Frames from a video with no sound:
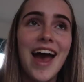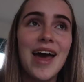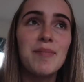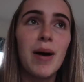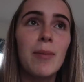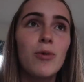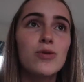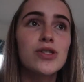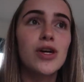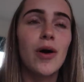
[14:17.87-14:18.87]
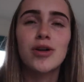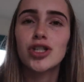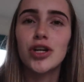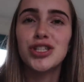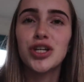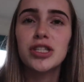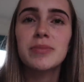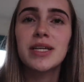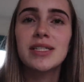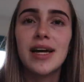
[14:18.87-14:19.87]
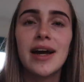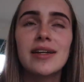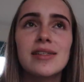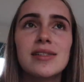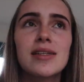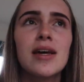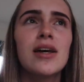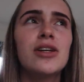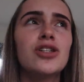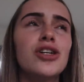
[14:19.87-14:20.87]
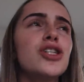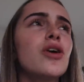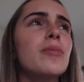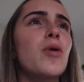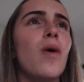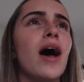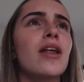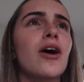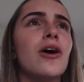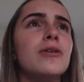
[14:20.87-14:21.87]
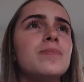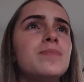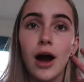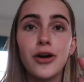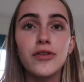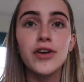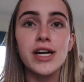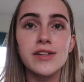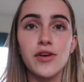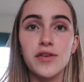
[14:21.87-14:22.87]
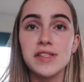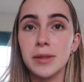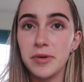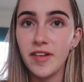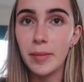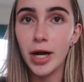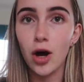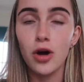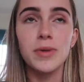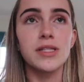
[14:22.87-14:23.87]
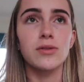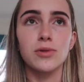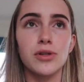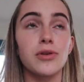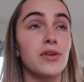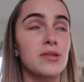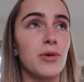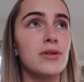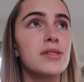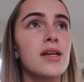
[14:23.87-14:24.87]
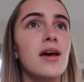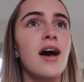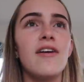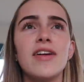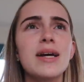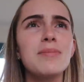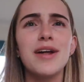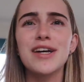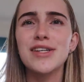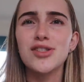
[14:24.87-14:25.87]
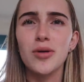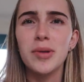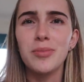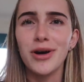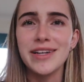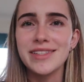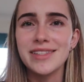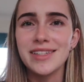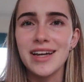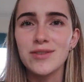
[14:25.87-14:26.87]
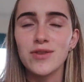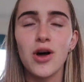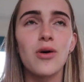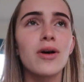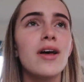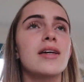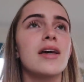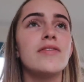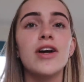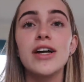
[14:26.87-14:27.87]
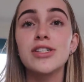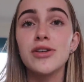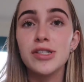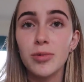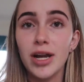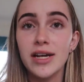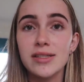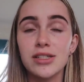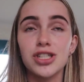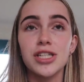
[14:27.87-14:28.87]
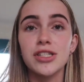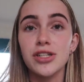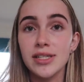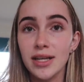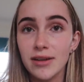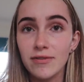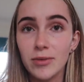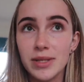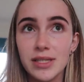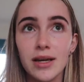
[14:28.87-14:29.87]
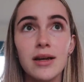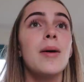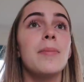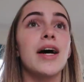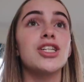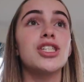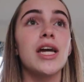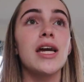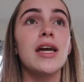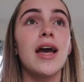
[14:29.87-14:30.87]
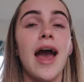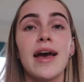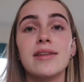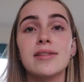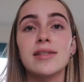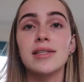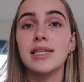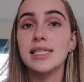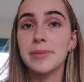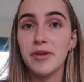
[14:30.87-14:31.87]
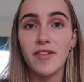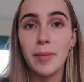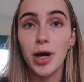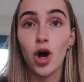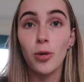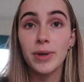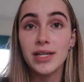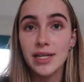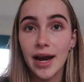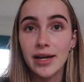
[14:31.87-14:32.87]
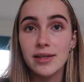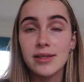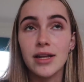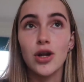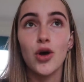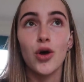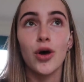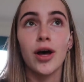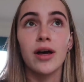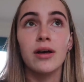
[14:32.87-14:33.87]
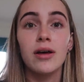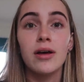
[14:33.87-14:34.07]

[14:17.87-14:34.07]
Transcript: And mum also, I'll show you, she got some containers. She actually got them a while ago. I don't know if you guys have heard of Simplify My Home. This is also not sponsored. I feel like I'm plugging so many brands in today's vlog. If you guys know Simone Anderson, she's a New Zealand influencer, but she has these Simplify My Home containers in her